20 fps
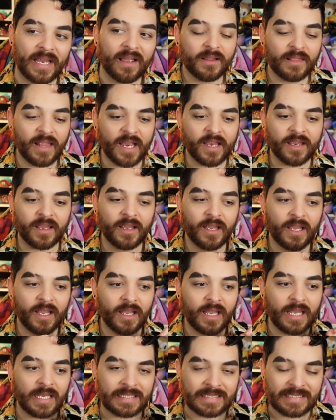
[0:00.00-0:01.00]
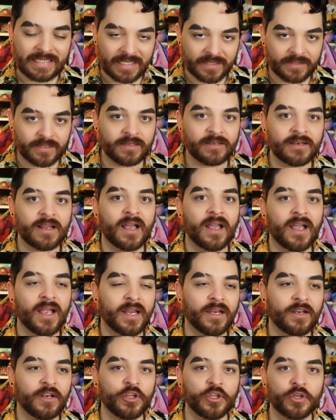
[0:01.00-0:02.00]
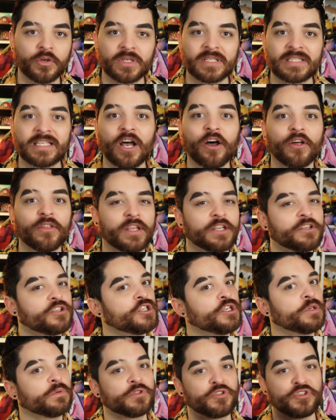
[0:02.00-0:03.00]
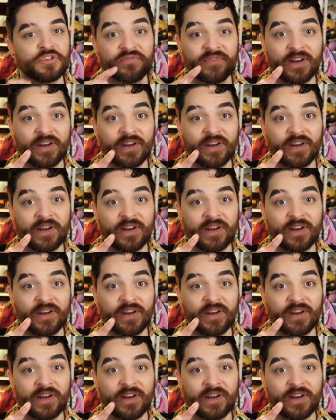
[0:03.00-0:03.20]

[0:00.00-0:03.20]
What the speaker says: Like, in season 9, you could tell that she was just